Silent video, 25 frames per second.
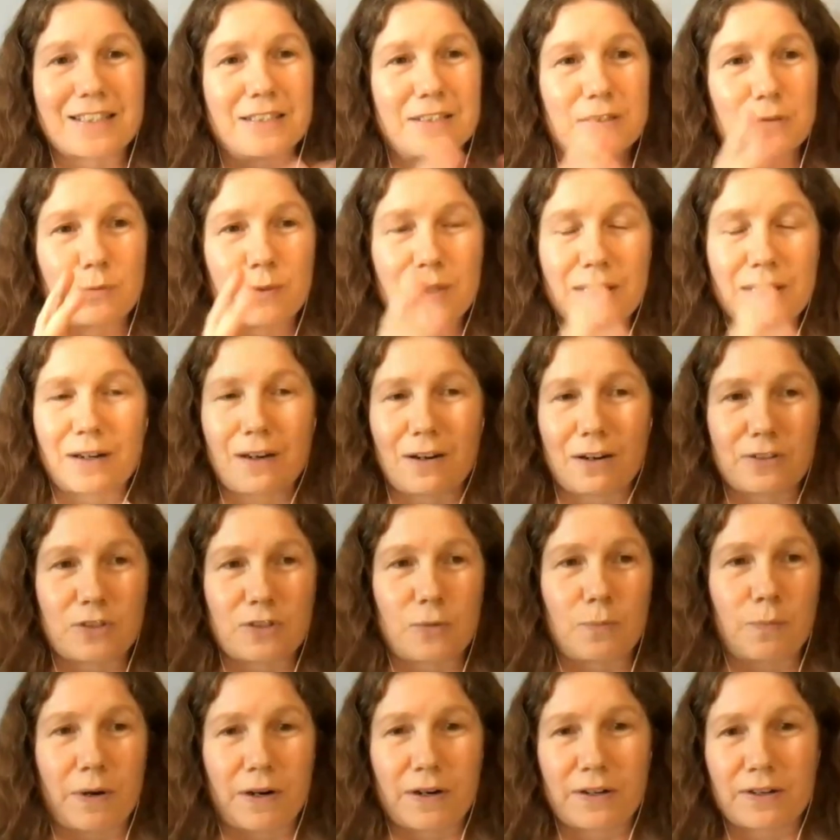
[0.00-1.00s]
Because we are
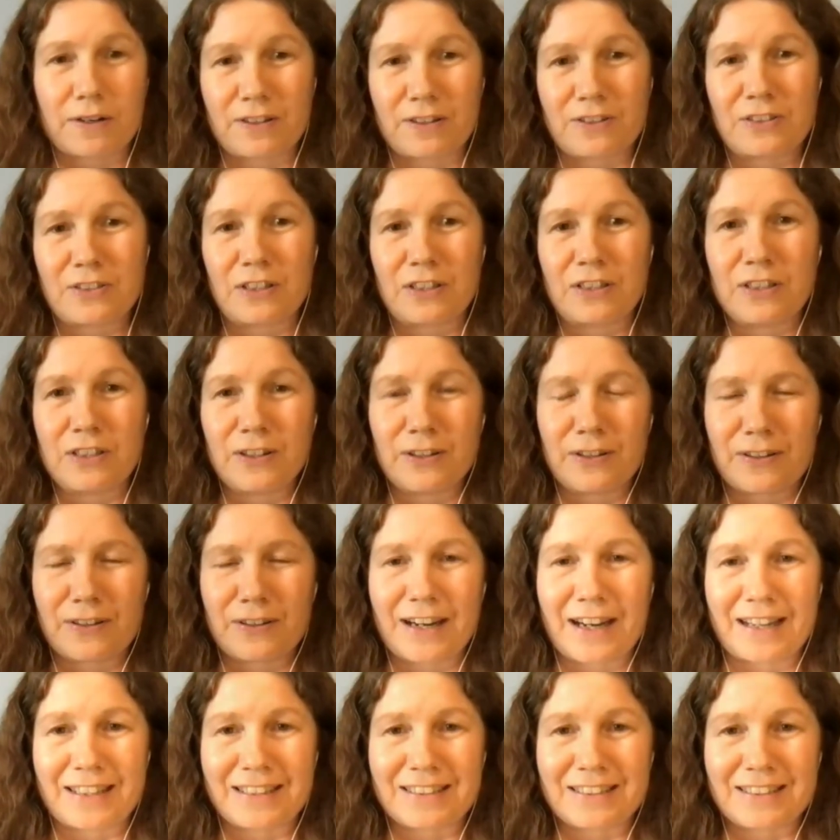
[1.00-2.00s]
also partners on
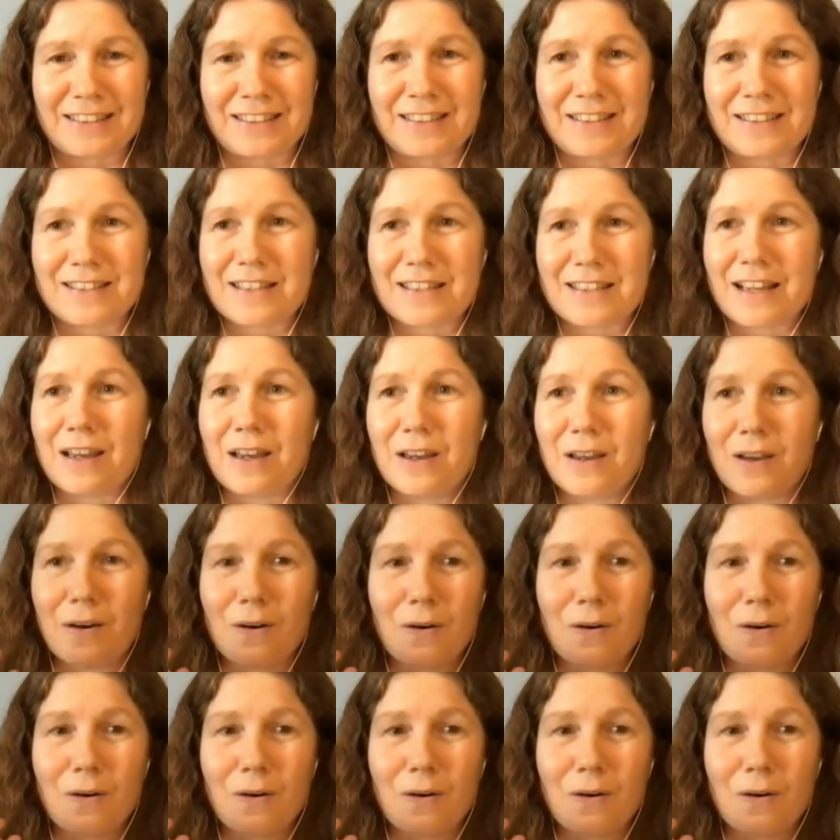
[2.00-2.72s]
your actions.